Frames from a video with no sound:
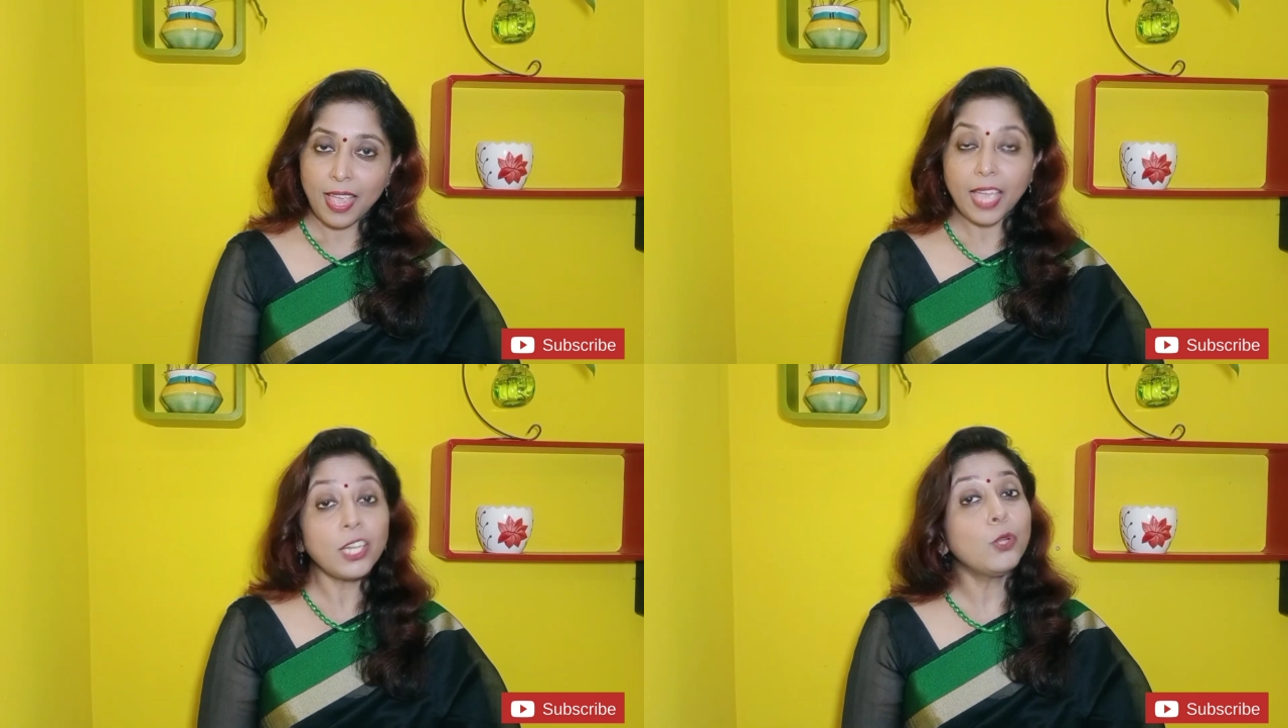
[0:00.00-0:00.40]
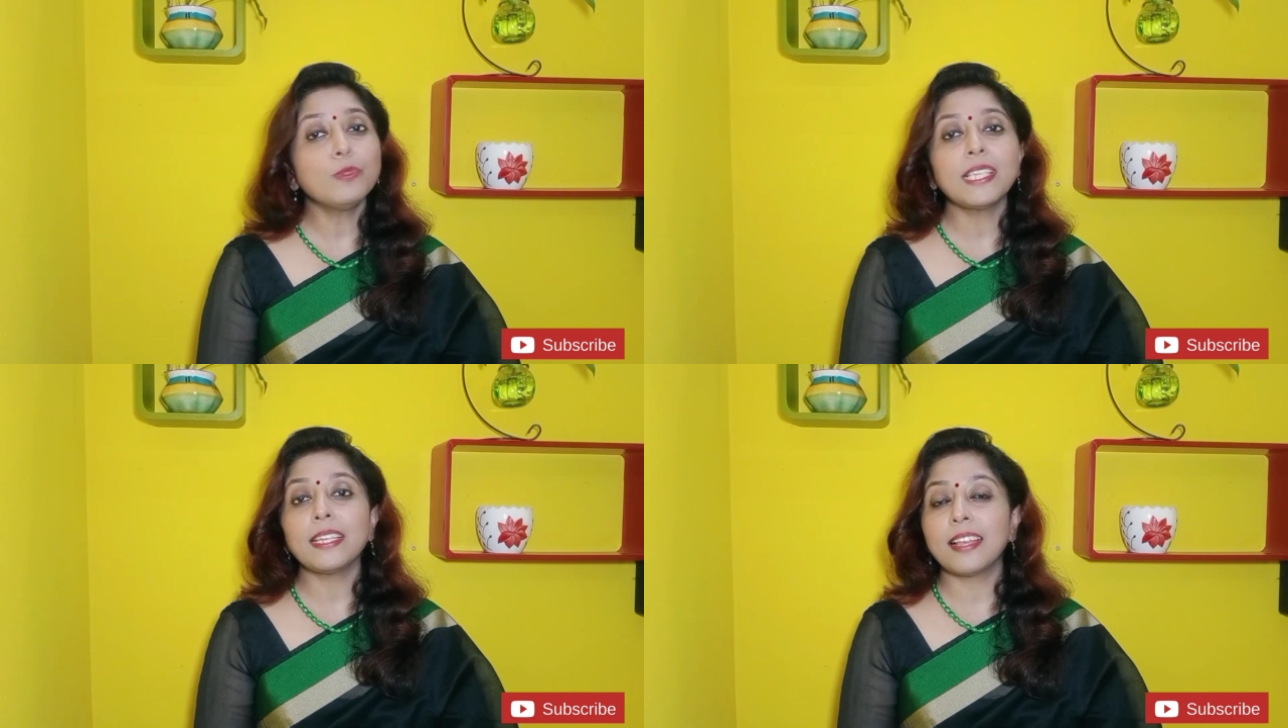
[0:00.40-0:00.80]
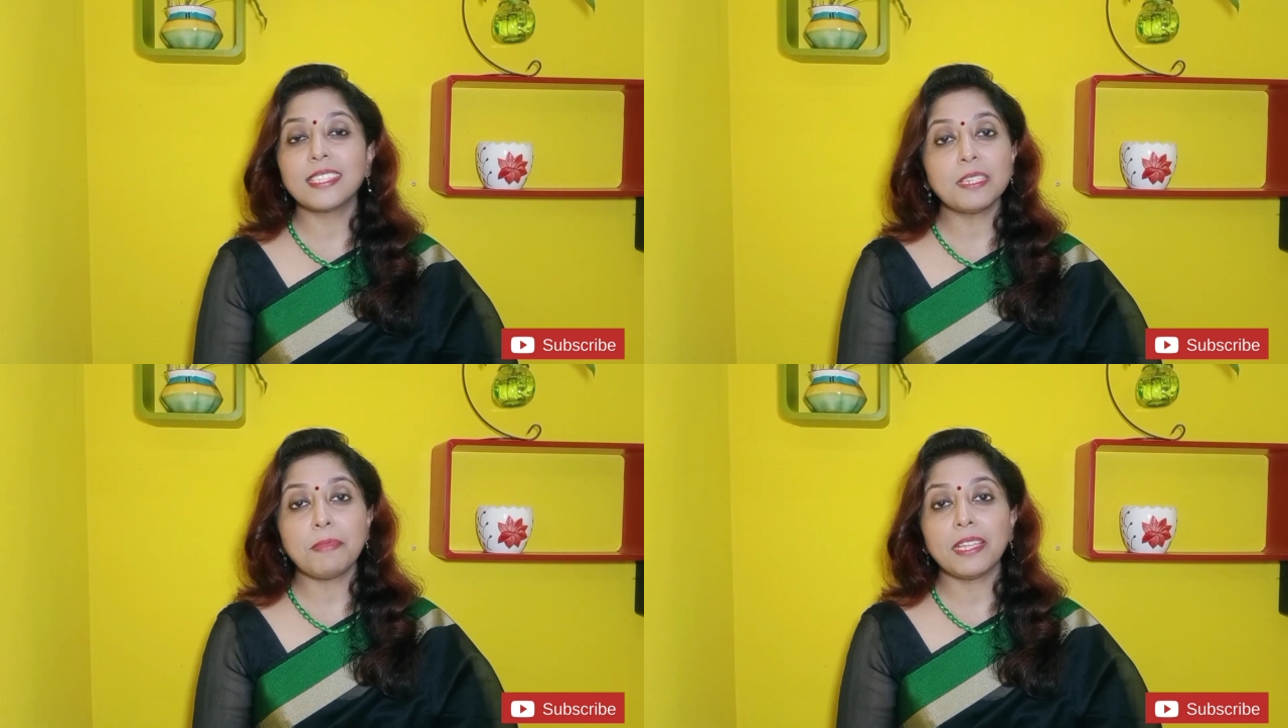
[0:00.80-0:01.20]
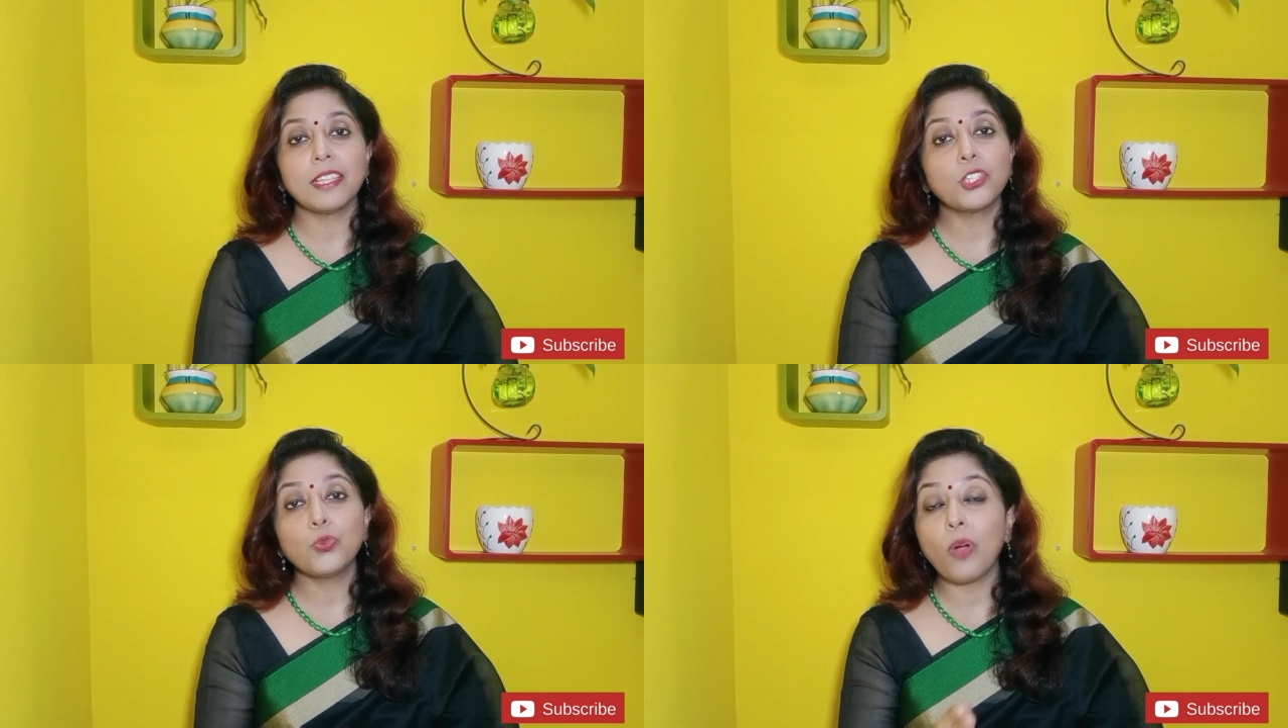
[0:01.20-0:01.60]
and losing doesn't mean
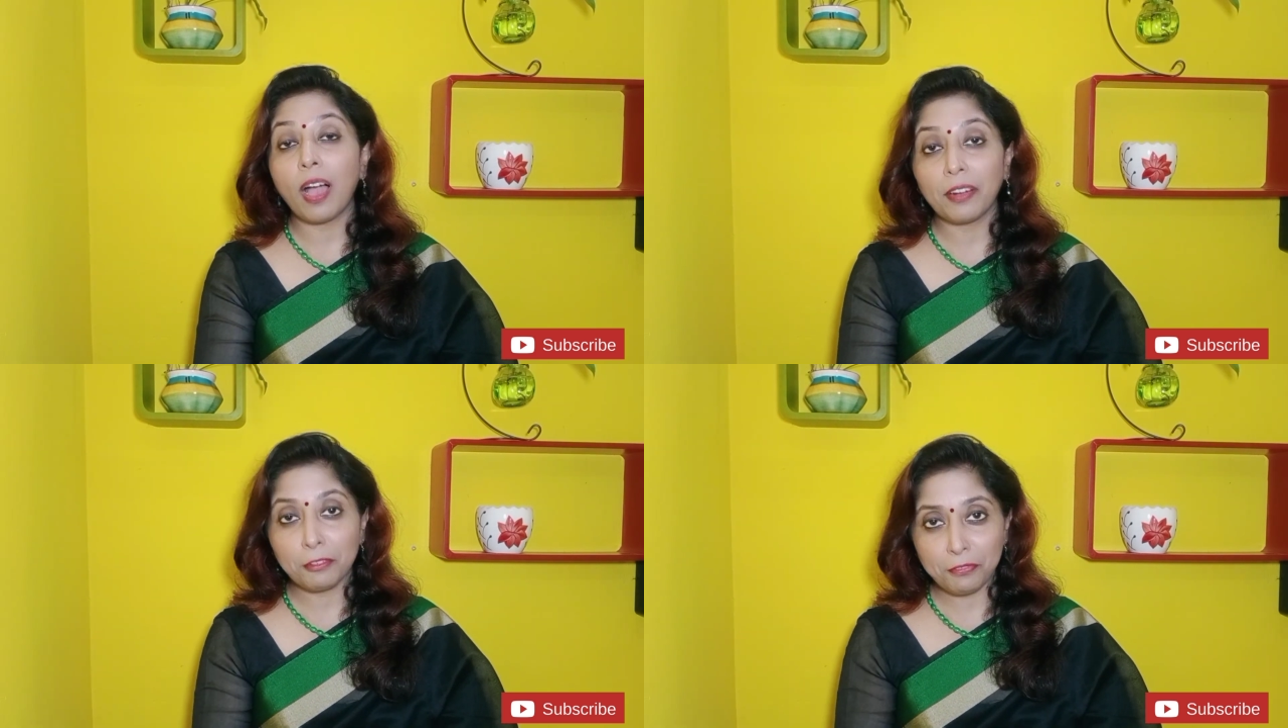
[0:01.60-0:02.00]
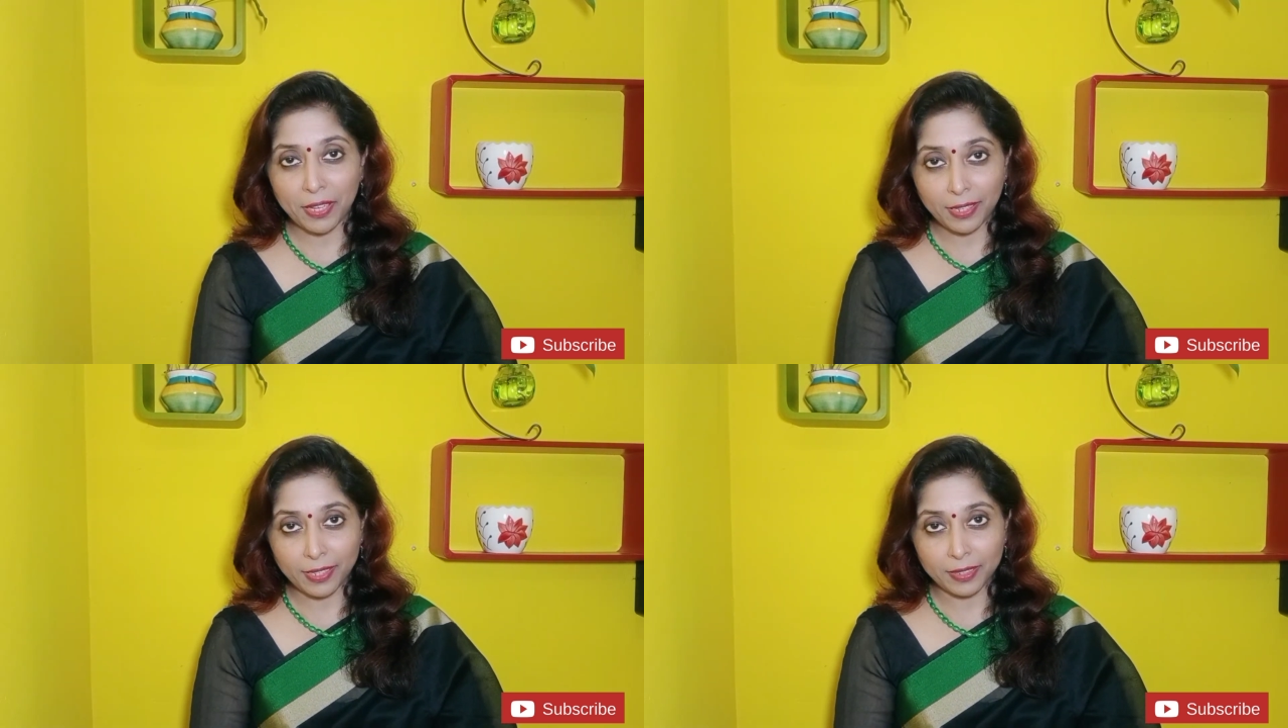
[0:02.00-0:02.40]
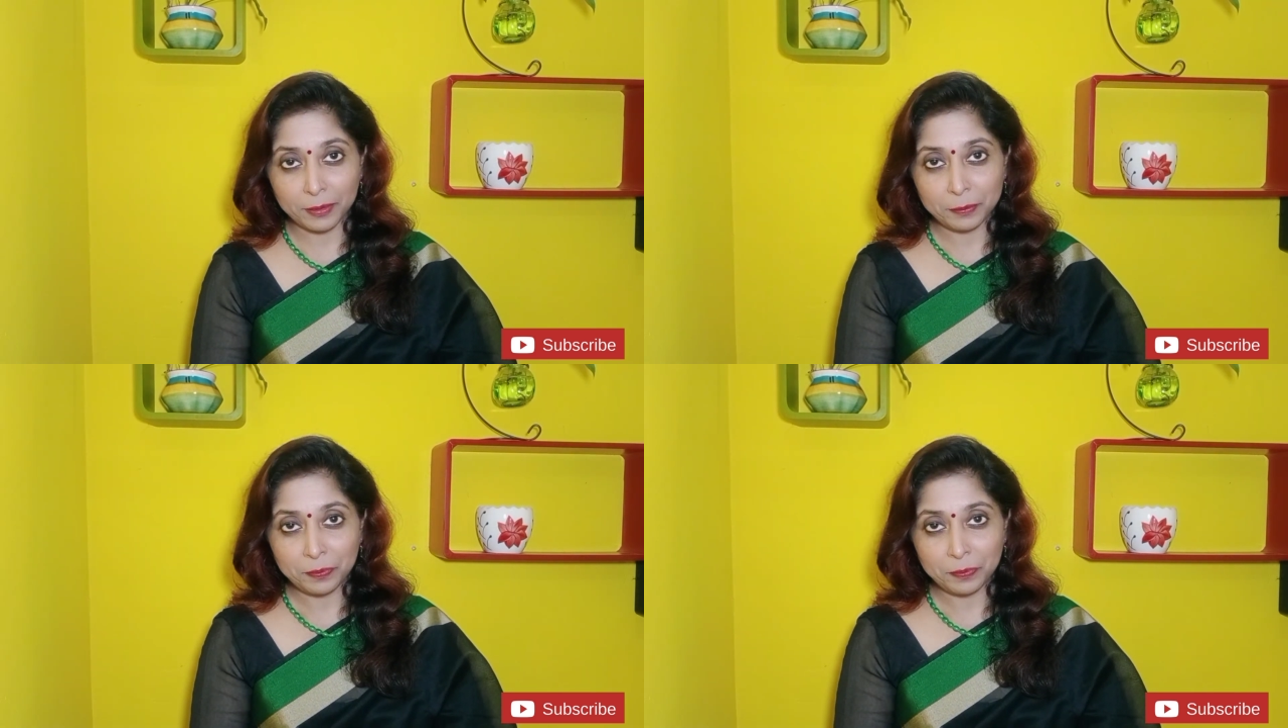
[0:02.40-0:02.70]
that you are a failure.